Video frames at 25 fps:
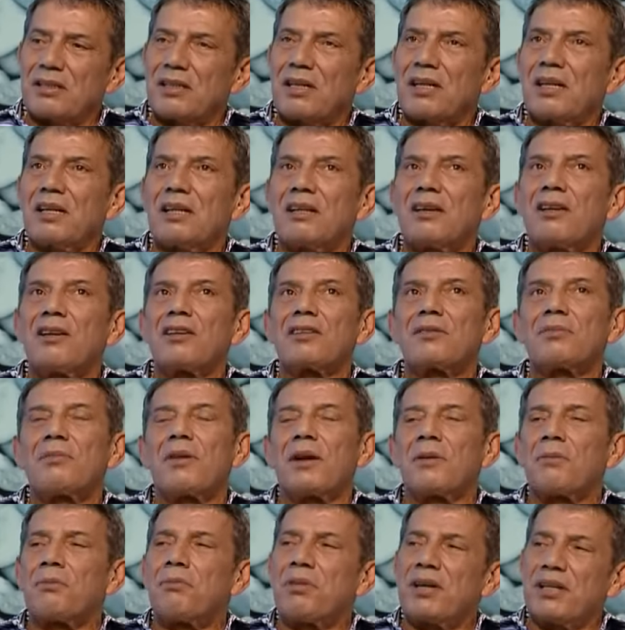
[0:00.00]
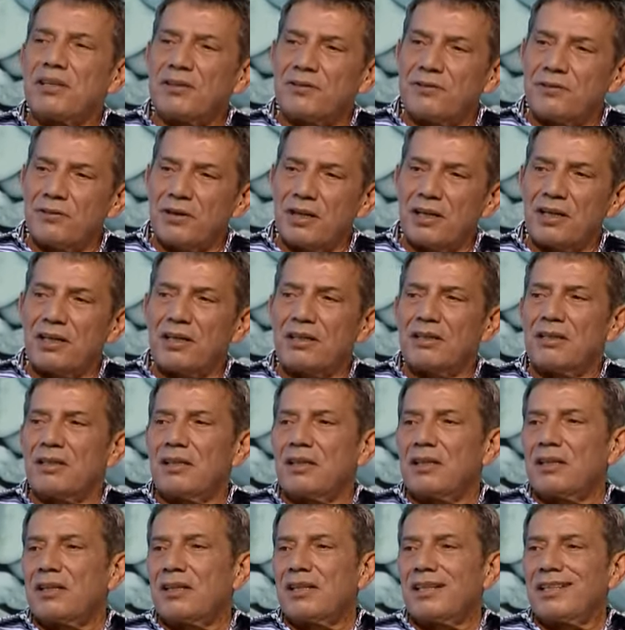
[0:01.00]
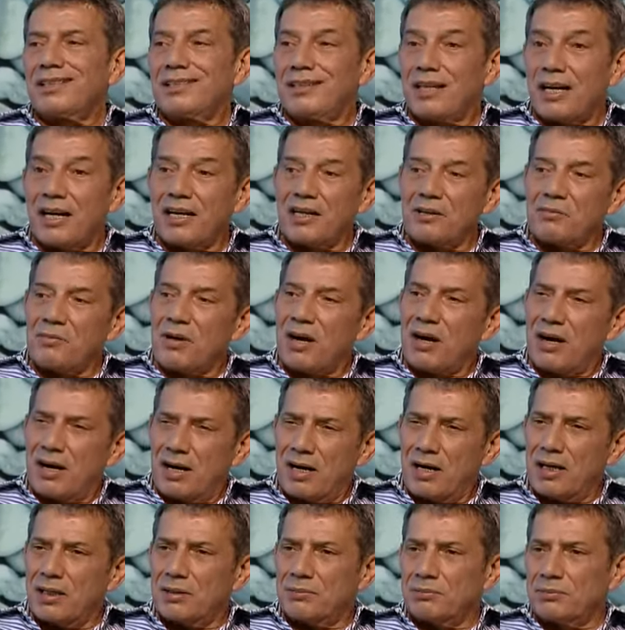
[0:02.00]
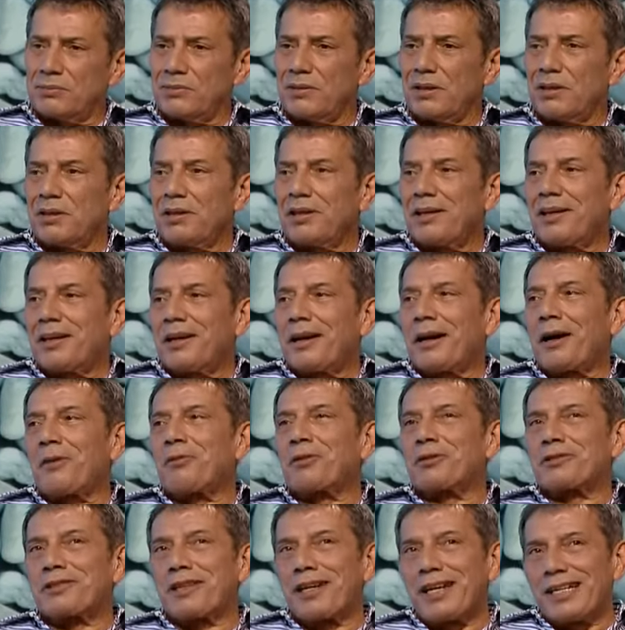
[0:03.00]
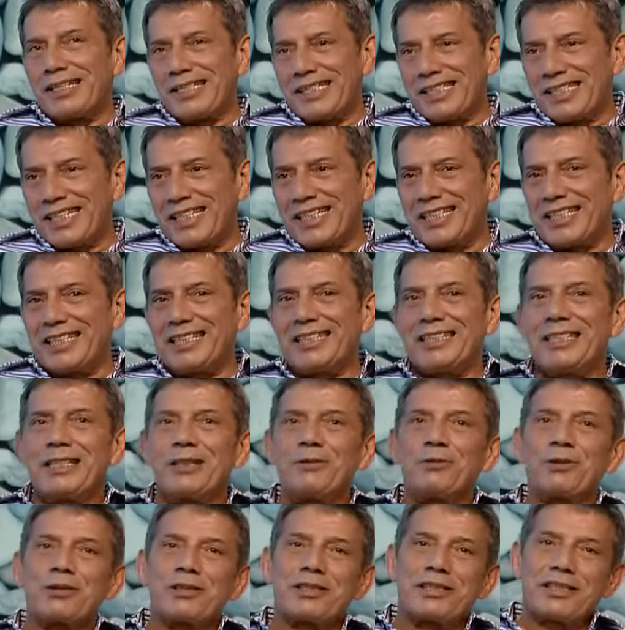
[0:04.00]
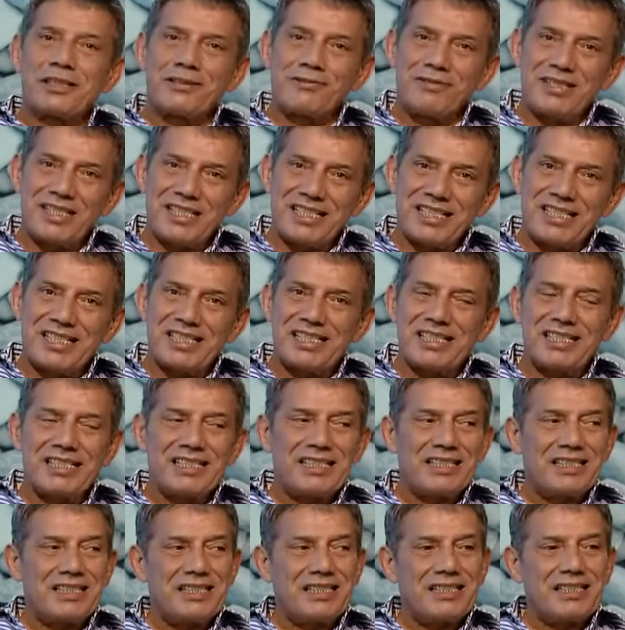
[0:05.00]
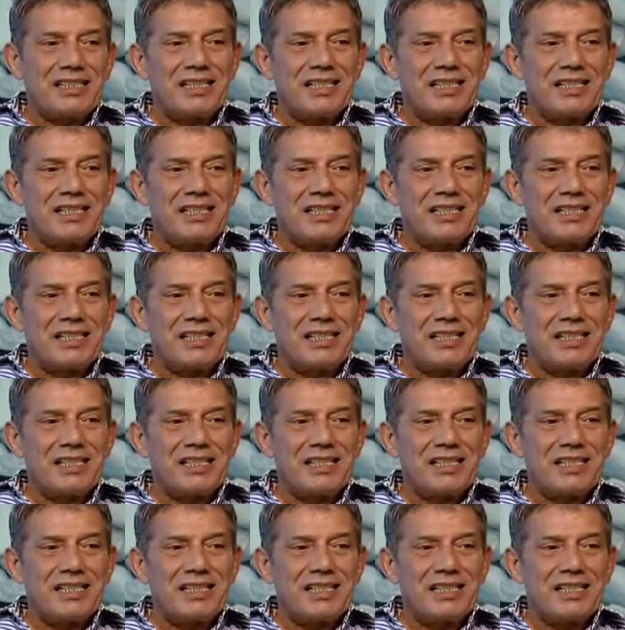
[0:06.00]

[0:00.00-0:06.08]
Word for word: Yeah. I lost my best friend. He died in my arm. Yeah. I was 18. He was 17.